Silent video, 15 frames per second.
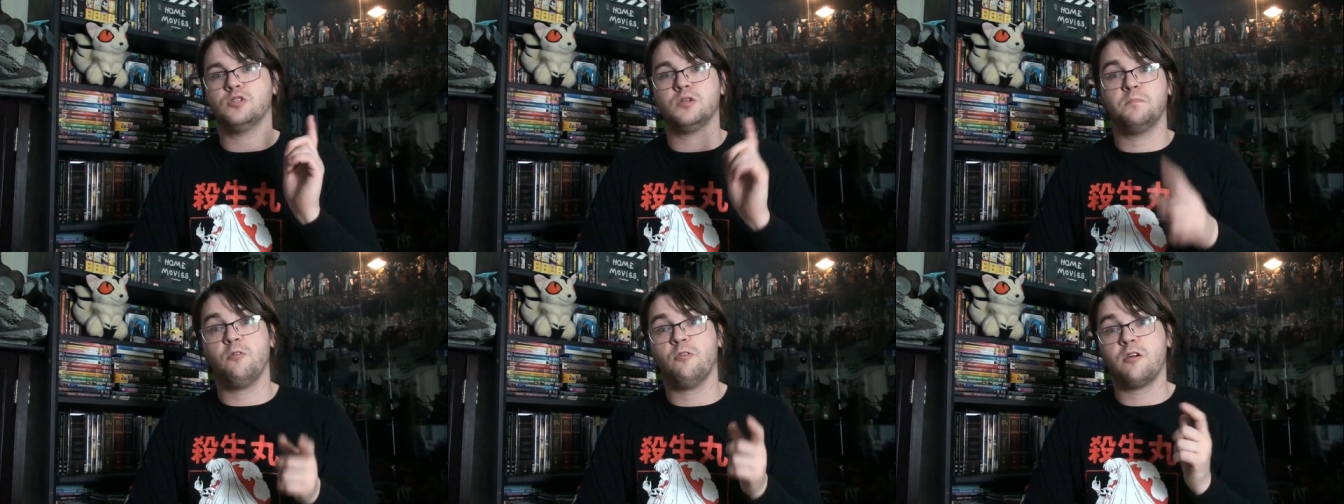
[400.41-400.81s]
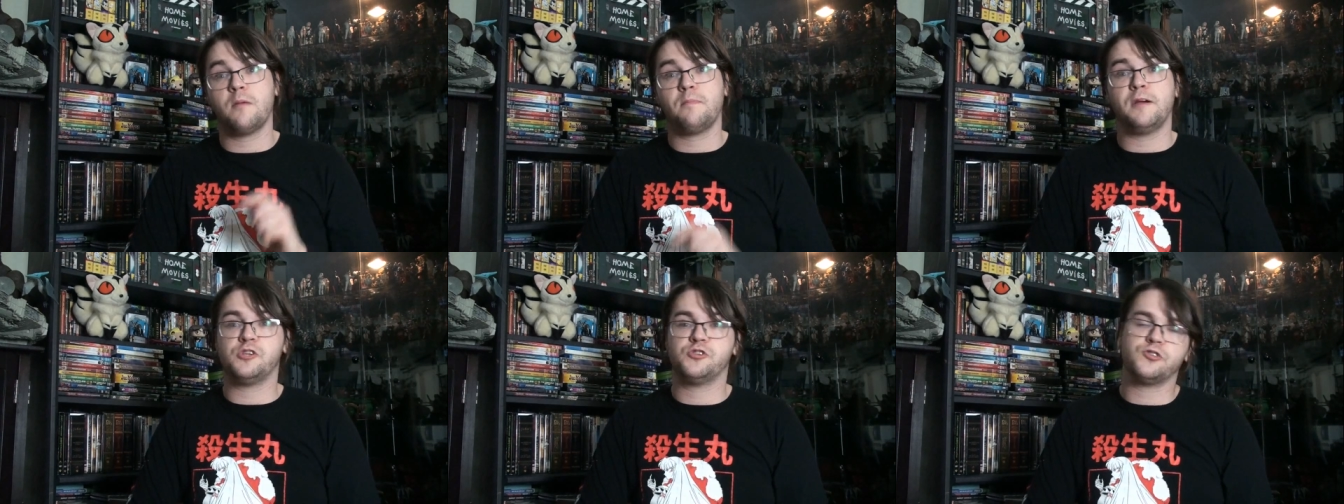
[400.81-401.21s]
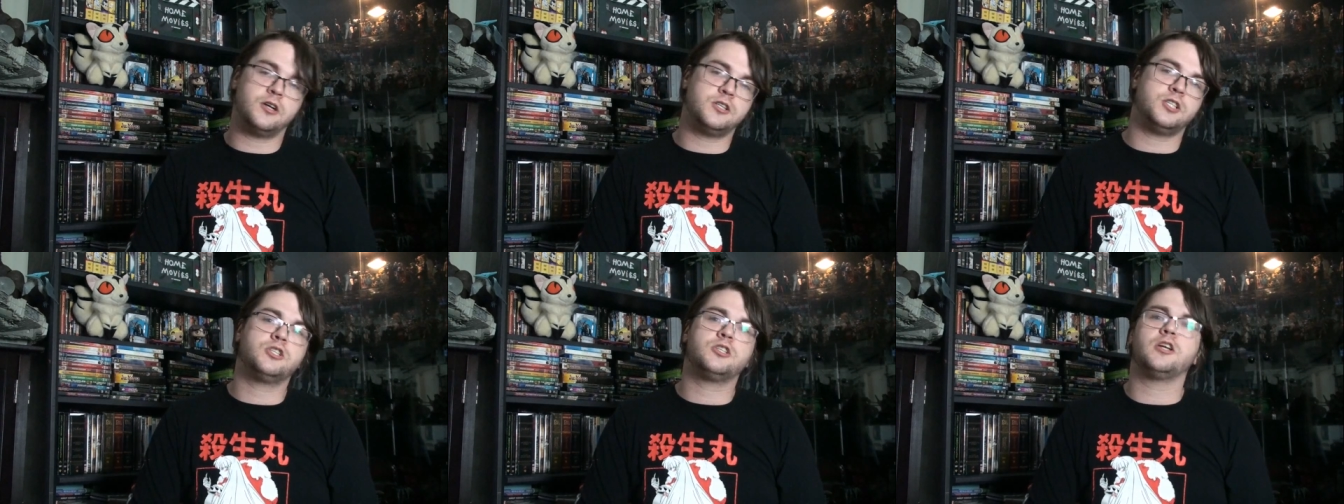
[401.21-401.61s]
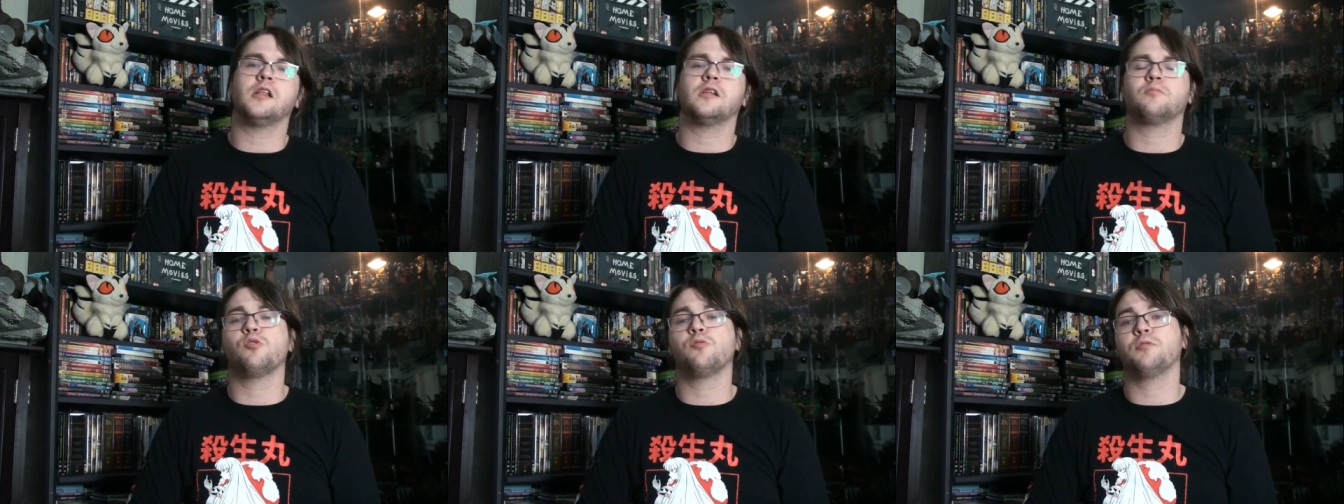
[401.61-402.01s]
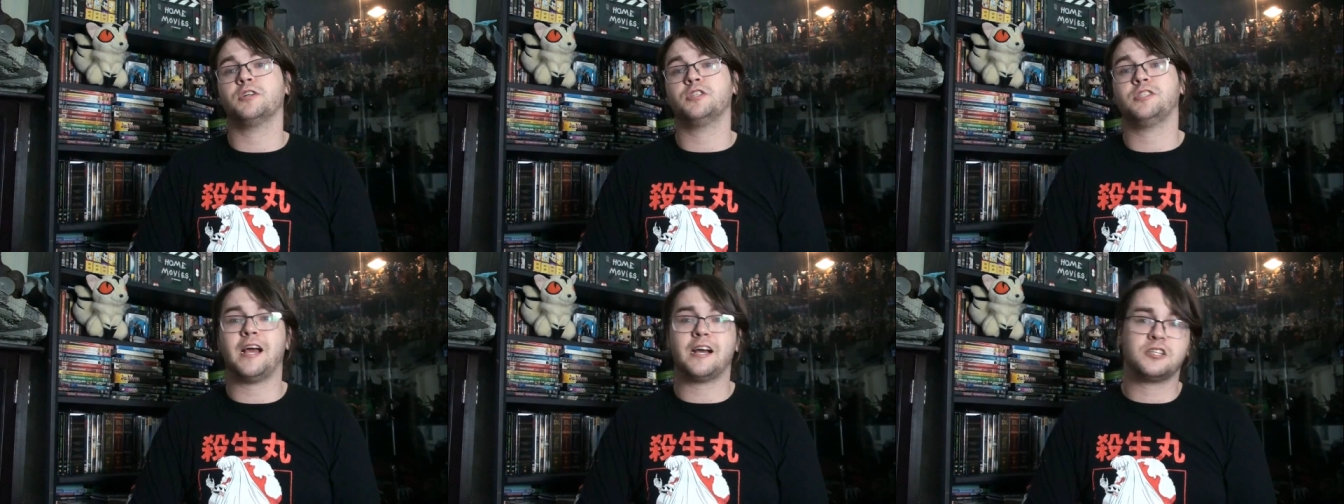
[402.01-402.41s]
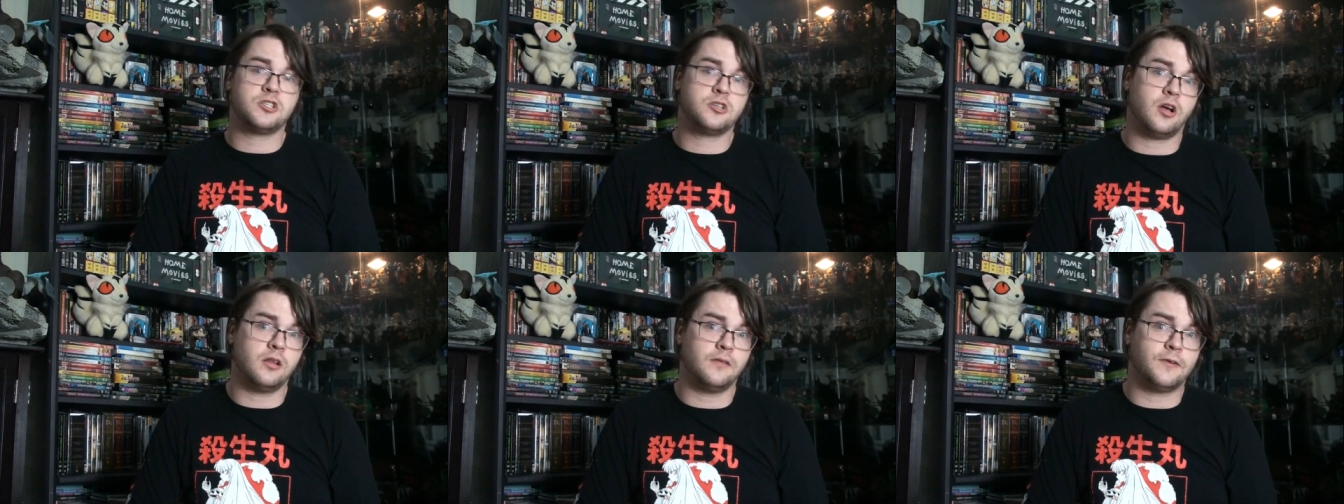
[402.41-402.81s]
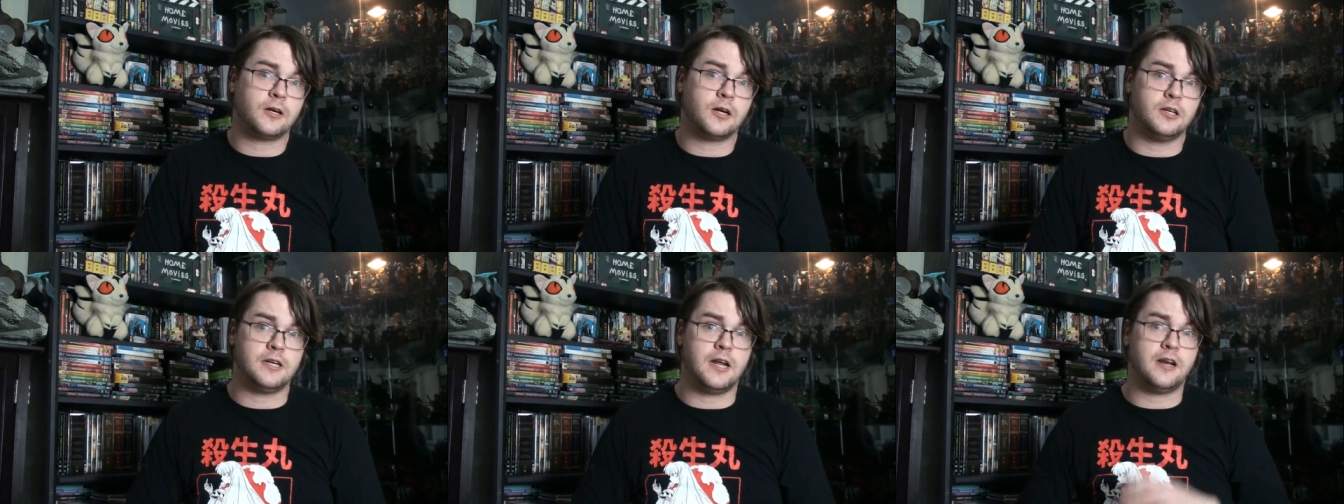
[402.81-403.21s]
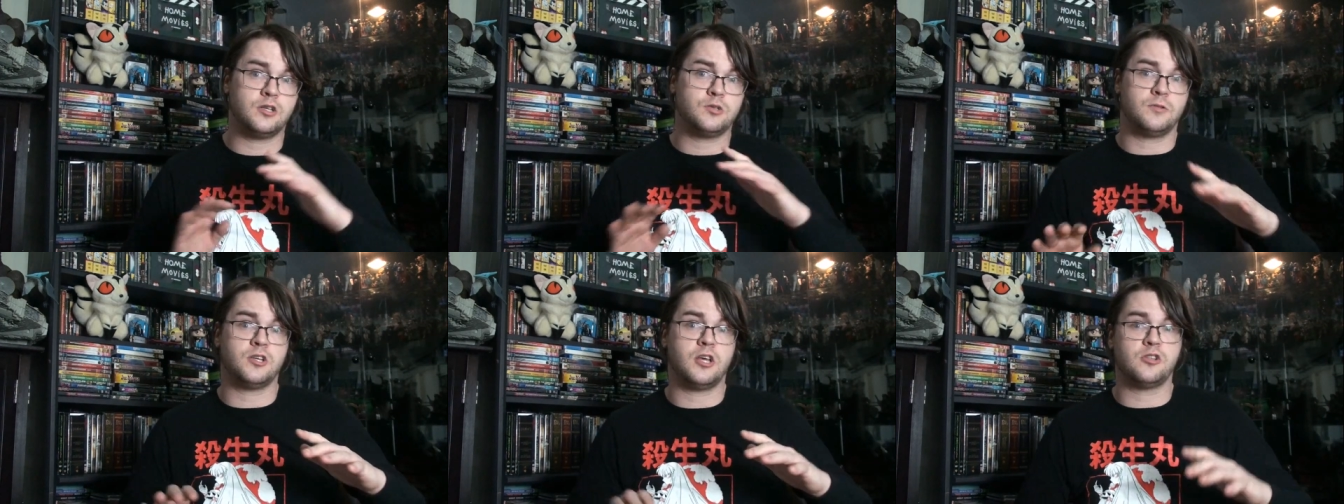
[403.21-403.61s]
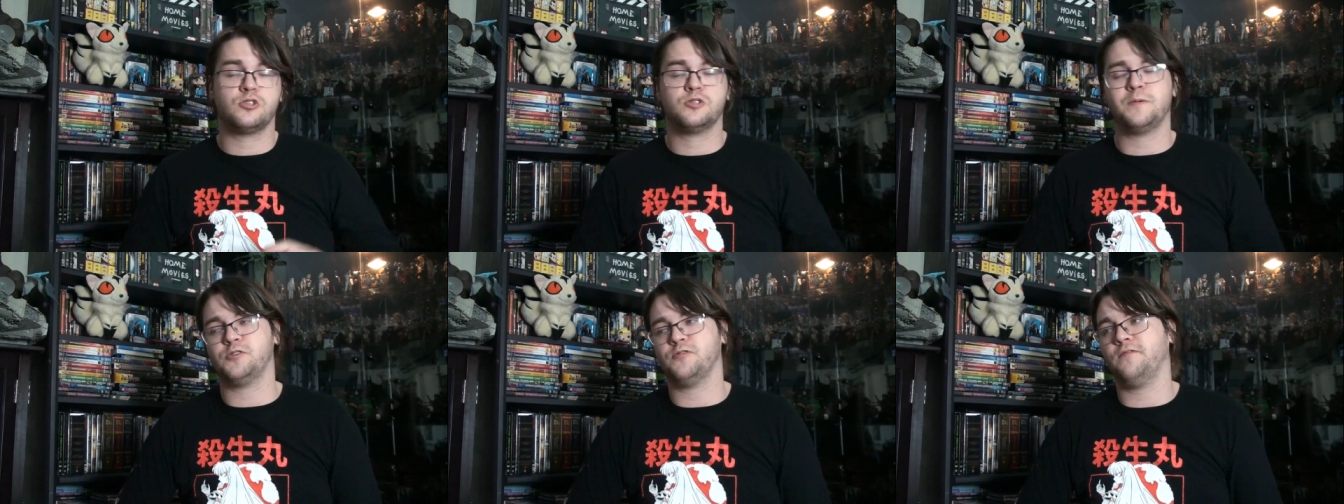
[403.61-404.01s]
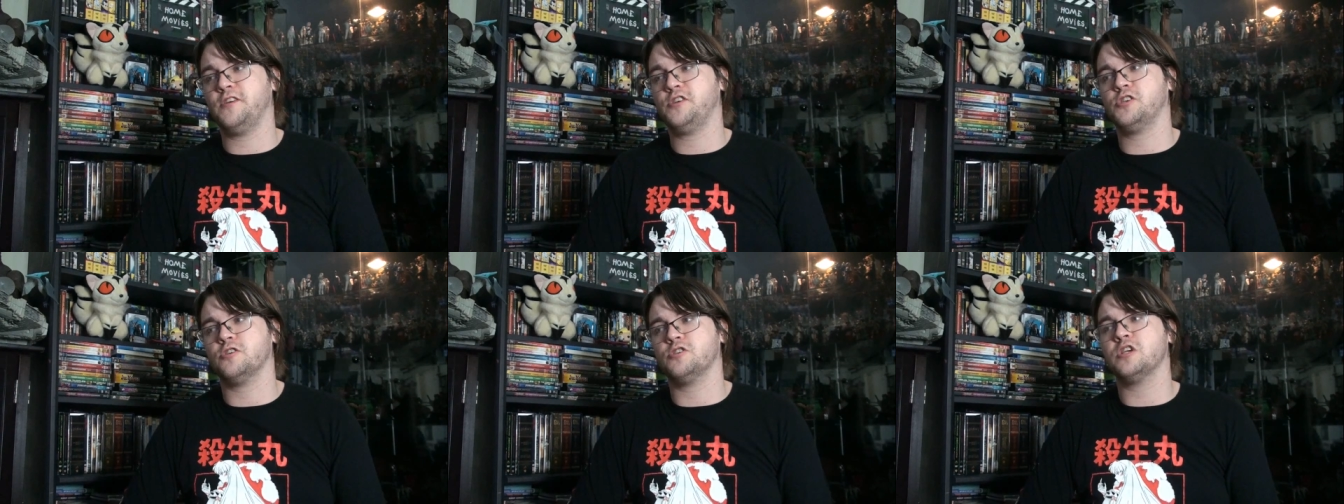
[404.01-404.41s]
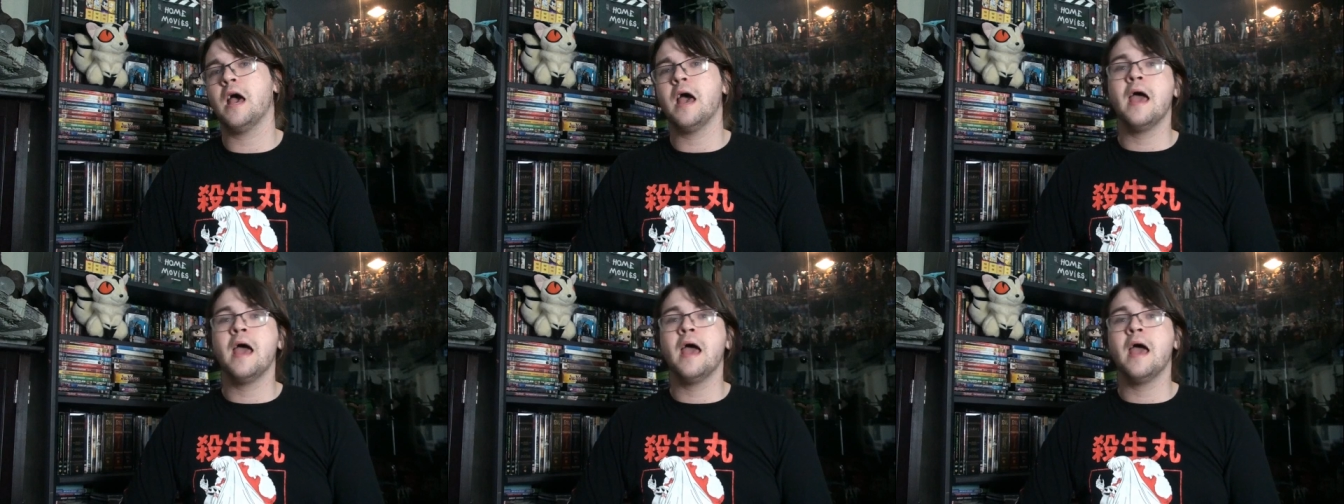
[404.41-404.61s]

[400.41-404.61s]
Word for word: Support our Patreon, just a dollar more will get you access to all of our content, as well as other special features.